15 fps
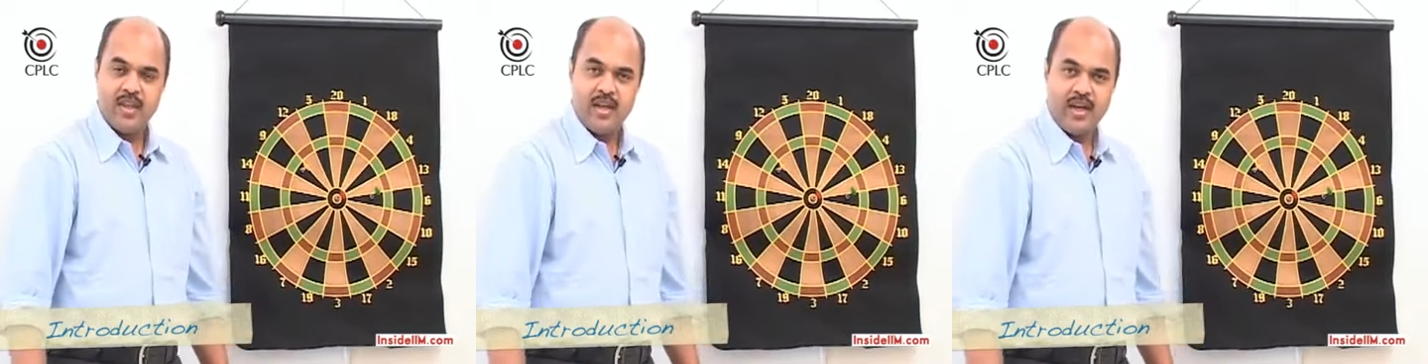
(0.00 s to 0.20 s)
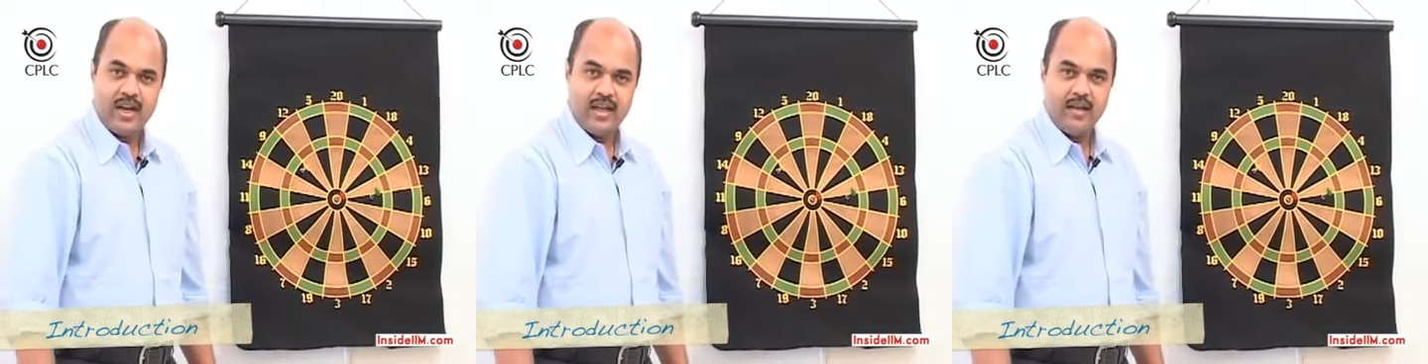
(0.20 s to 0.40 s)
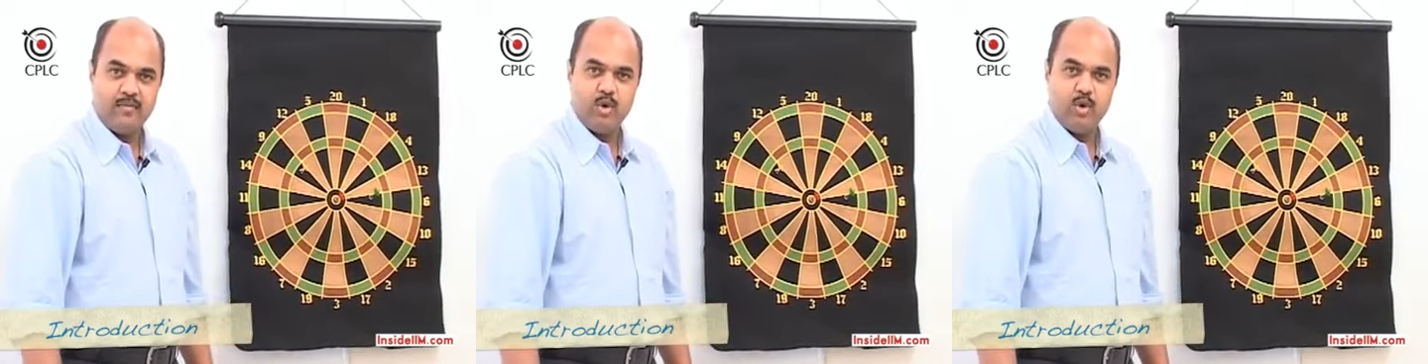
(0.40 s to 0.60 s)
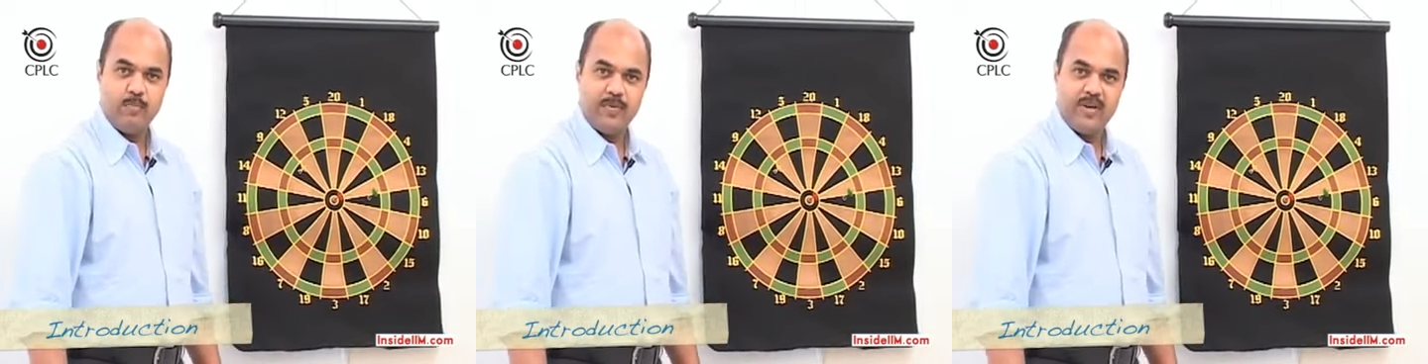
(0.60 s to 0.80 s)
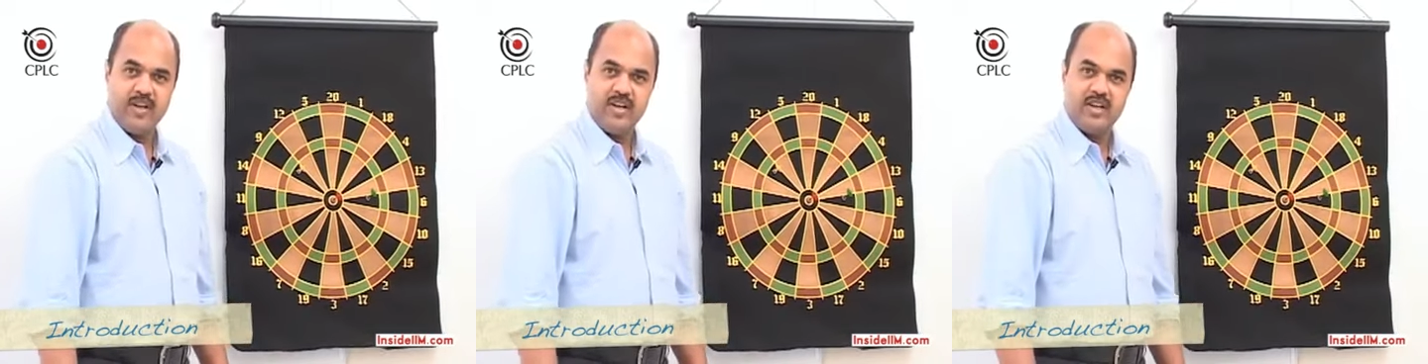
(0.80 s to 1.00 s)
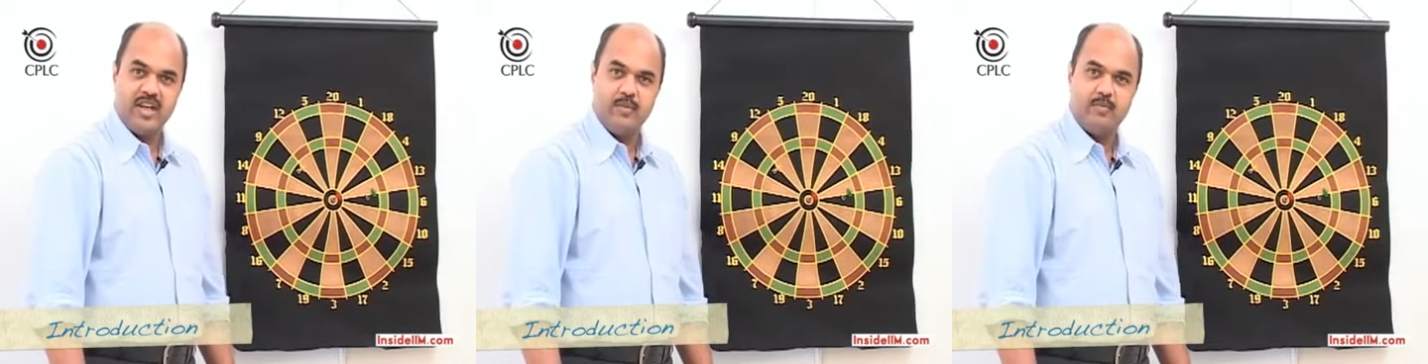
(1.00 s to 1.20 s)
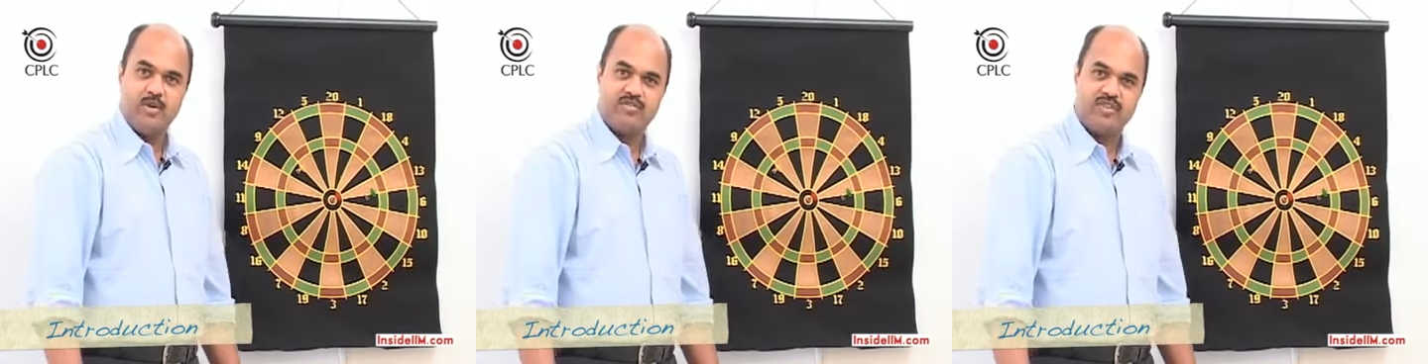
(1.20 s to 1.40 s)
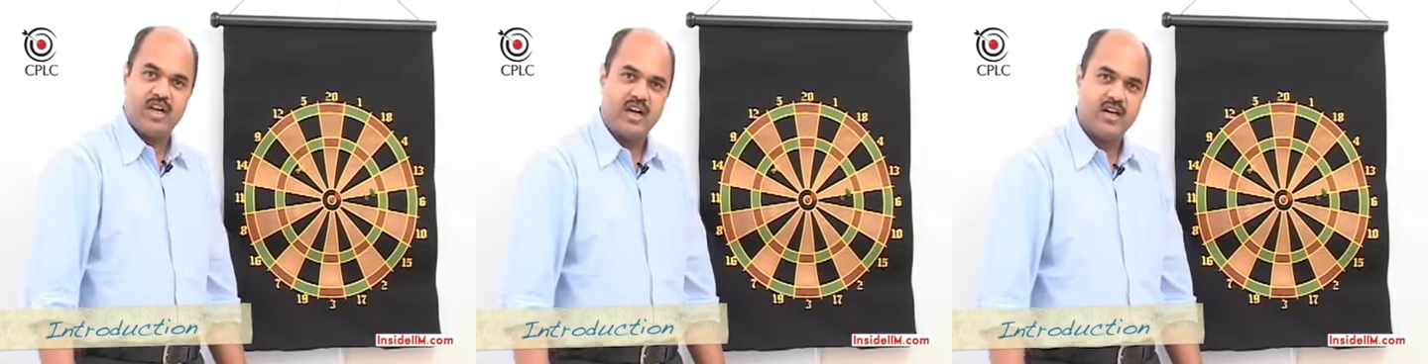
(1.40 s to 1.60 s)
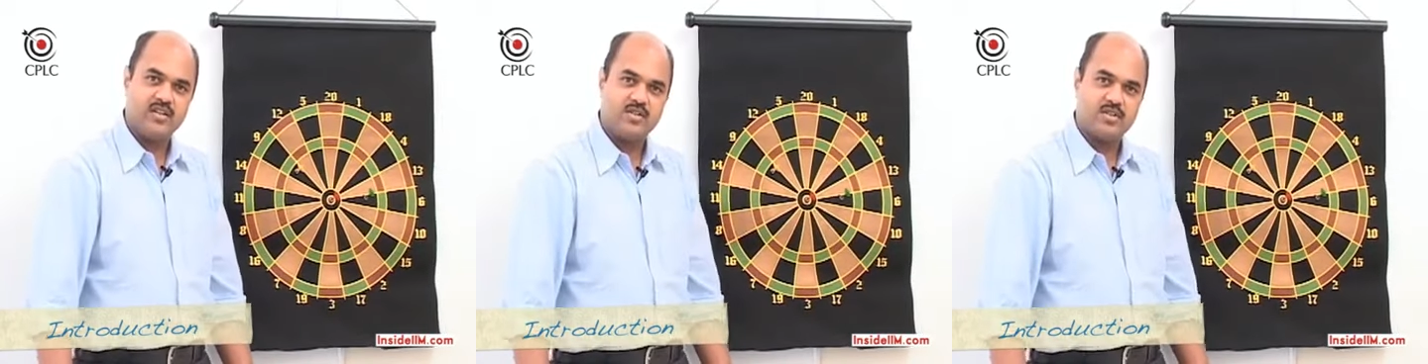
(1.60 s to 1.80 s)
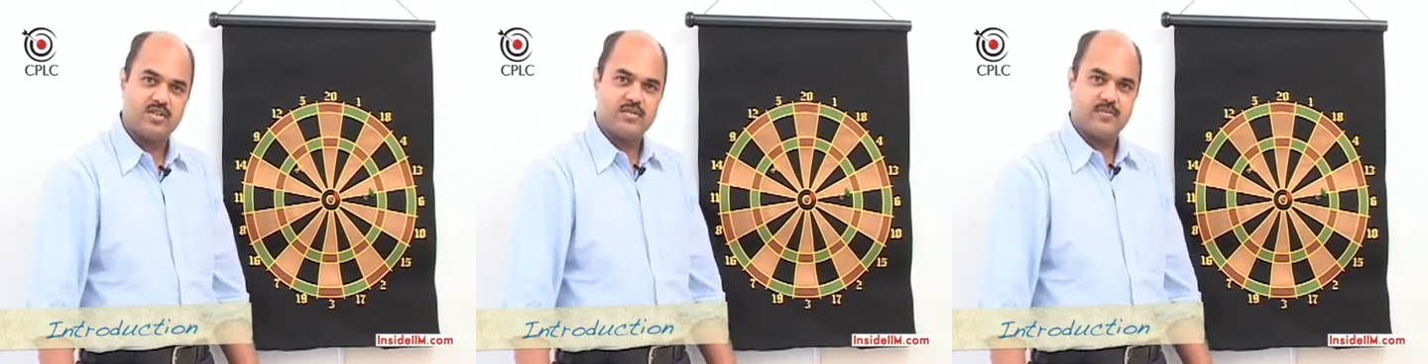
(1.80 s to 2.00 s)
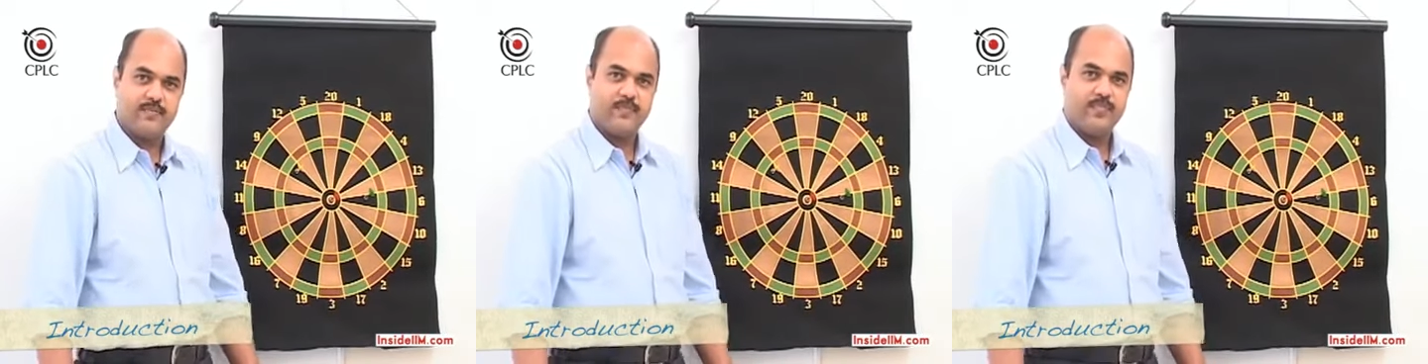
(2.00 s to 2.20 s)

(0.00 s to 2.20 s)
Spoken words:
and I'm going to play a game of darts.